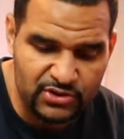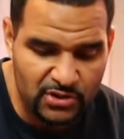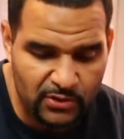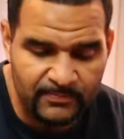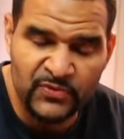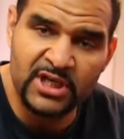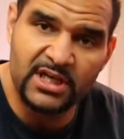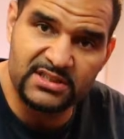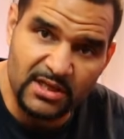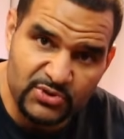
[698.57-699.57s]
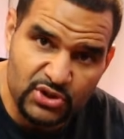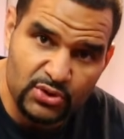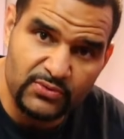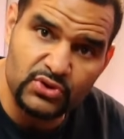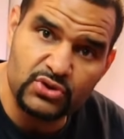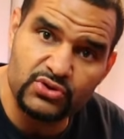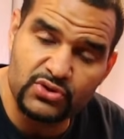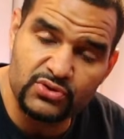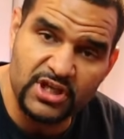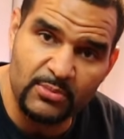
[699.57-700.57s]
So it's up to you if you choose
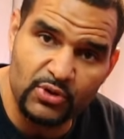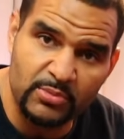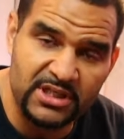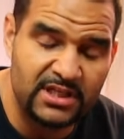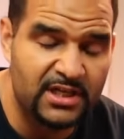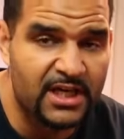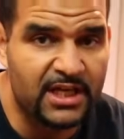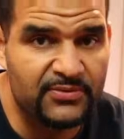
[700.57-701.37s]
to use chemical media.